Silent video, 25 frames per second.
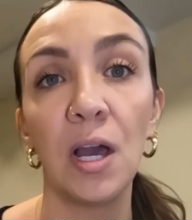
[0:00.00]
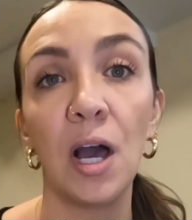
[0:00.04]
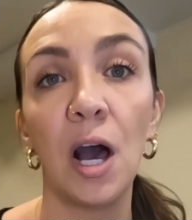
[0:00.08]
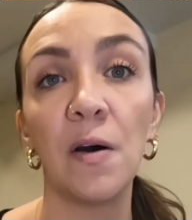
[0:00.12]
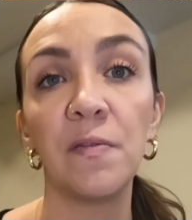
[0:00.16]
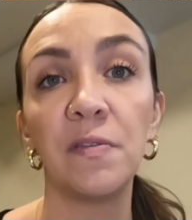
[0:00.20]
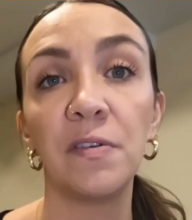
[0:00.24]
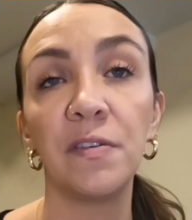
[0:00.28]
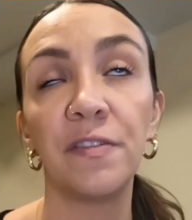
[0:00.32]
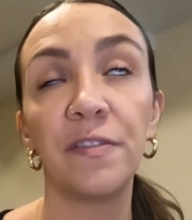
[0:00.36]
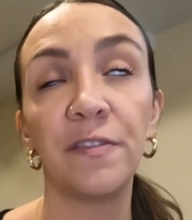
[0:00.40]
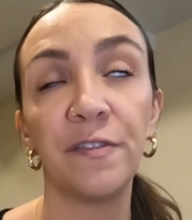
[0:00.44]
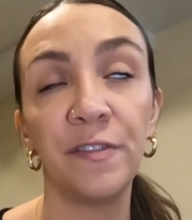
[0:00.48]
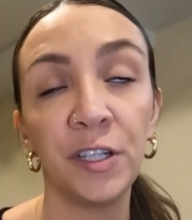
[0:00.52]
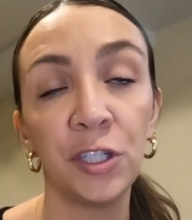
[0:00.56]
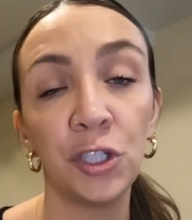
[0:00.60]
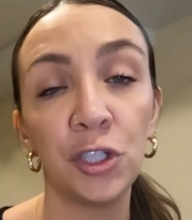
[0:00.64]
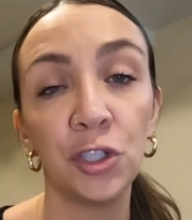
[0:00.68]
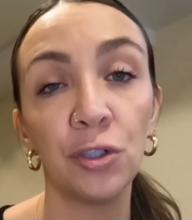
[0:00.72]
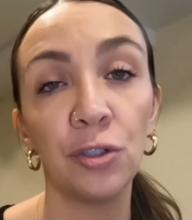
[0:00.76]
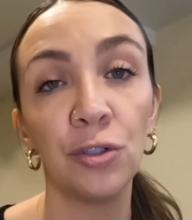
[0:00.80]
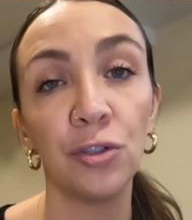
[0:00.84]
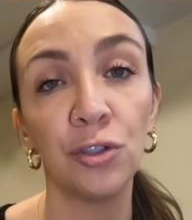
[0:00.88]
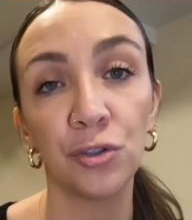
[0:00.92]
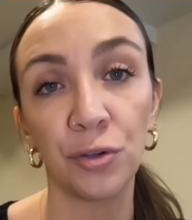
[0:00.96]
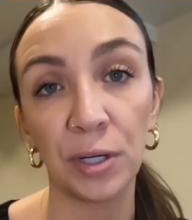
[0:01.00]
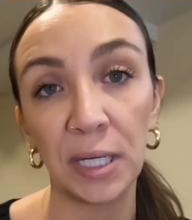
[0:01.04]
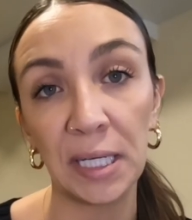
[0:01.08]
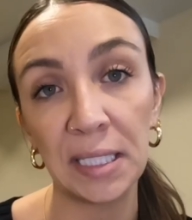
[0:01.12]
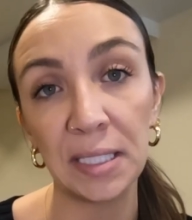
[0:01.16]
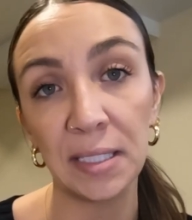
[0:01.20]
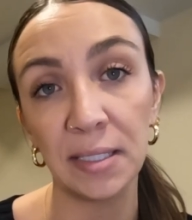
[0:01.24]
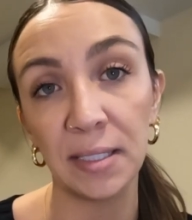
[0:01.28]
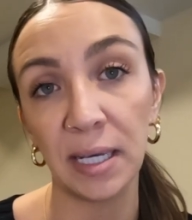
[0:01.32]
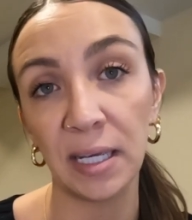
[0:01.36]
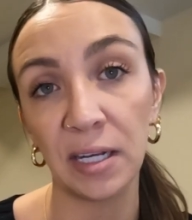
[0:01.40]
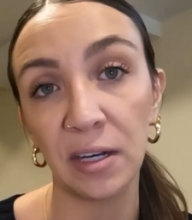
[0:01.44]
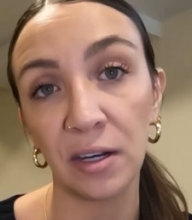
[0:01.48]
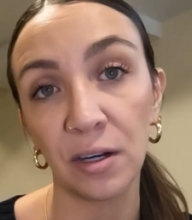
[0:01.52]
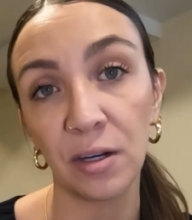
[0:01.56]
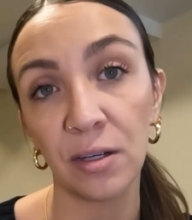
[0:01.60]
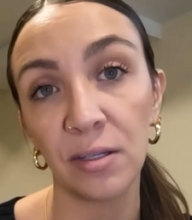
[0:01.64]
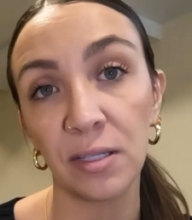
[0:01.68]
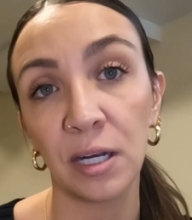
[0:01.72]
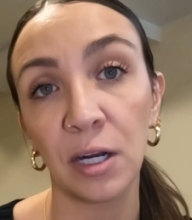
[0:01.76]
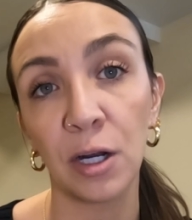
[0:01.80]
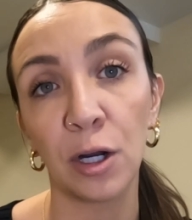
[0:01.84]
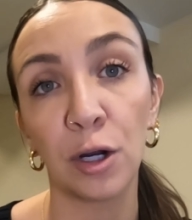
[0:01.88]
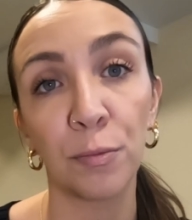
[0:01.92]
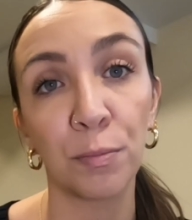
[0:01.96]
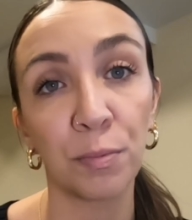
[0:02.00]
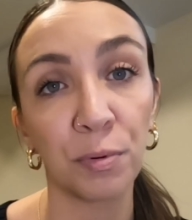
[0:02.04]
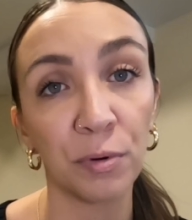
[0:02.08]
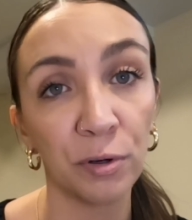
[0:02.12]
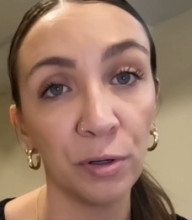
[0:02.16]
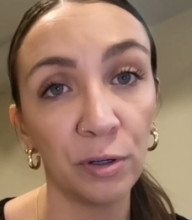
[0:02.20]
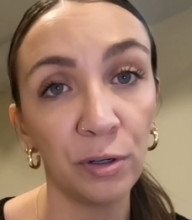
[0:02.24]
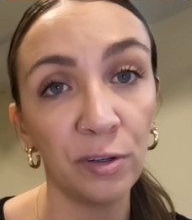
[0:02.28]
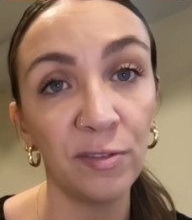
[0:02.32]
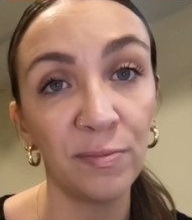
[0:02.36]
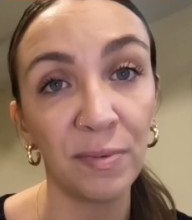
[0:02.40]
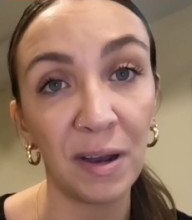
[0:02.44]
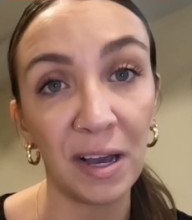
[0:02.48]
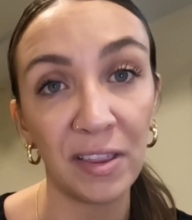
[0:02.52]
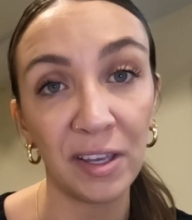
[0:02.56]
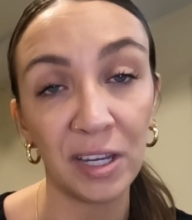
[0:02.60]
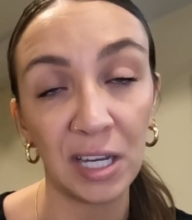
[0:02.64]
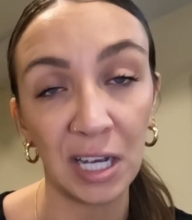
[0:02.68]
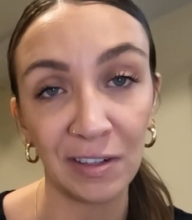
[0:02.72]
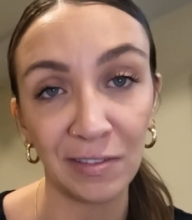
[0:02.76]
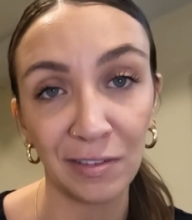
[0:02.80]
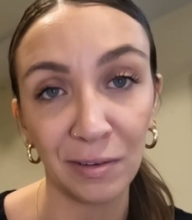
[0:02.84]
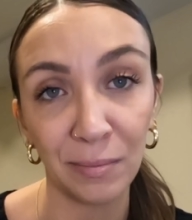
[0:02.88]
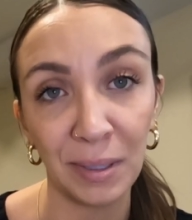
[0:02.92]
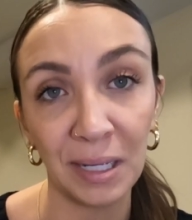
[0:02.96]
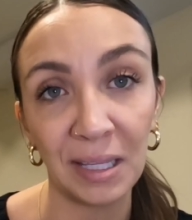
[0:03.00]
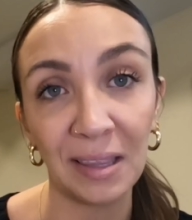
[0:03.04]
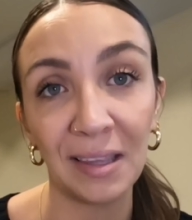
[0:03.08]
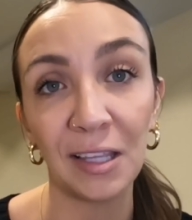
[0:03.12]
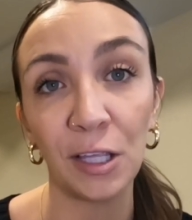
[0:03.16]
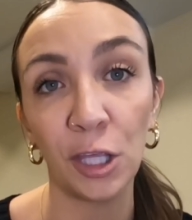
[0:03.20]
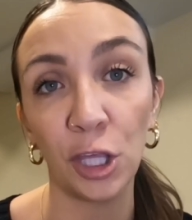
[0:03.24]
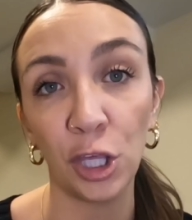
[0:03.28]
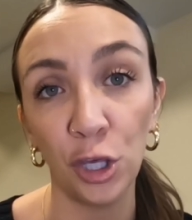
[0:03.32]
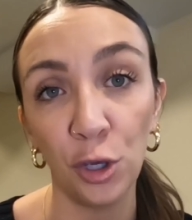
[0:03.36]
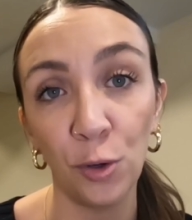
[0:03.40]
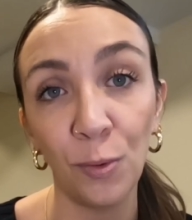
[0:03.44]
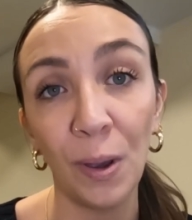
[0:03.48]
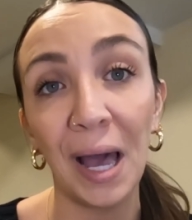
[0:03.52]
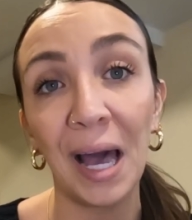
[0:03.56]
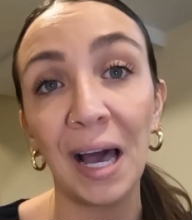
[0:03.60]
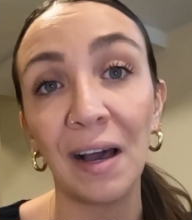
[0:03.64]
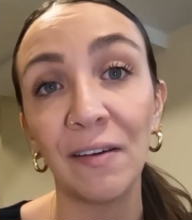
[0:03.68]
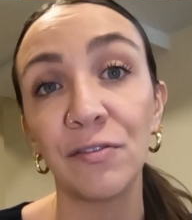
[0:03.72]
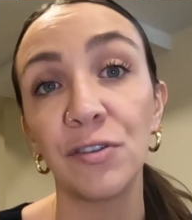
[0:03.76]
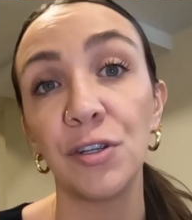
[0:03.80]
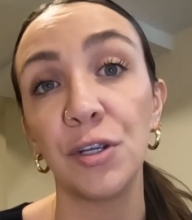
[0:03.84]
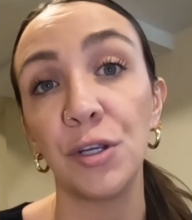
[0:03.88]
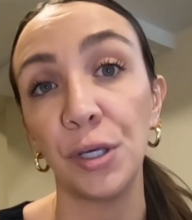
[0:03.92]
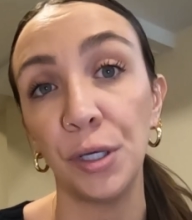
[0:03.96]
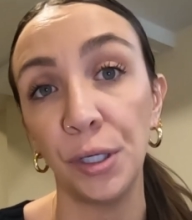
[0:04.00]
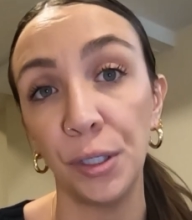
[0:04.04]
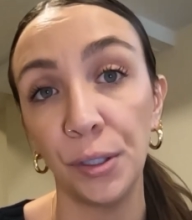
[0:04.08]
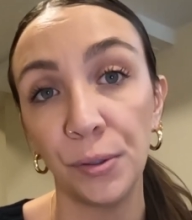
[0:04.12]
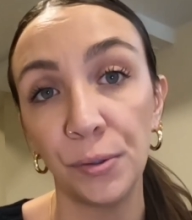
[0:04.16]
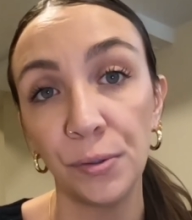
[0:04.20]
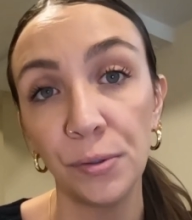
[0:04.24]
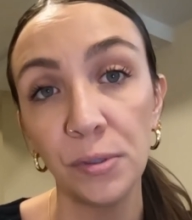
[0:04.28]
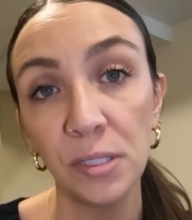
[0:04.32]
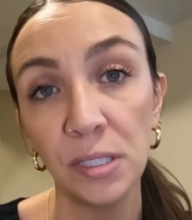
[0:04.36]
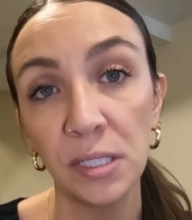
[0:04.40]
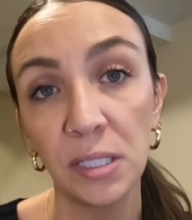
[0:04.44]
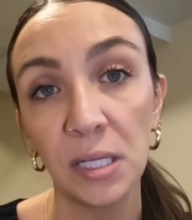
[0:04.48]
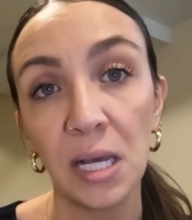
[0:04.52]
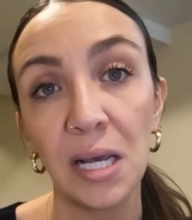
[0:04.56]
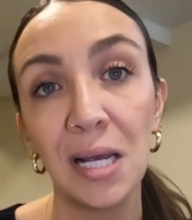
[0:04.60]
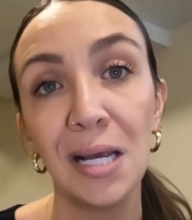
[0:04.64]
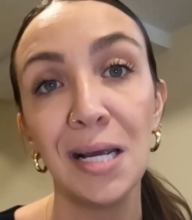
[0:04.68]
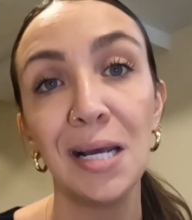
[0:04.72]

of official translators that are approved by the government that you have to use